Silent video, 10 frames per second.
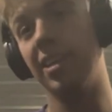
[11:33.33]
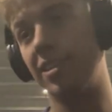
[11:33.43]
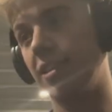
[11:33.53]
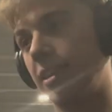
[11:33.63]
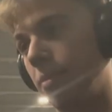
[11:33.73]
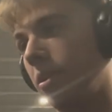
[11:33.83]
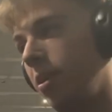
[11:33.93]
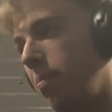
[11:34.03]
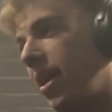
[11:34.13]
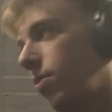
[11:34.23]
like saying I'm gonna
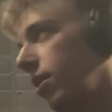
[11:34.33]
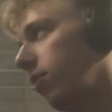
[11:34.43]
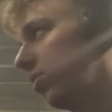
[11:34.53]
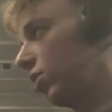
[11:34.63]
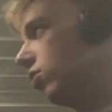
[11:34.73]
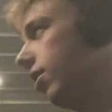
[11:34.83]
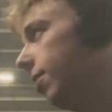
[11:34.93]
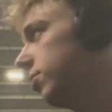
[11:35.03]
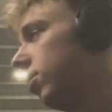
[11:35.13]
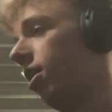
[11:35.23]
hit back without using
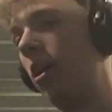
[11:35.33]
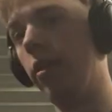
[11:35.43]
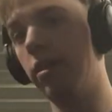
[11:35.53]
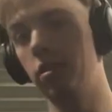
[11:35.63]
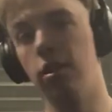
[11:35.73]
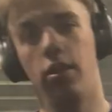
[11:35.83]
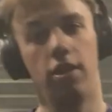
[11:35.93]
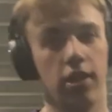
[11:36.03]
straps. That's another thing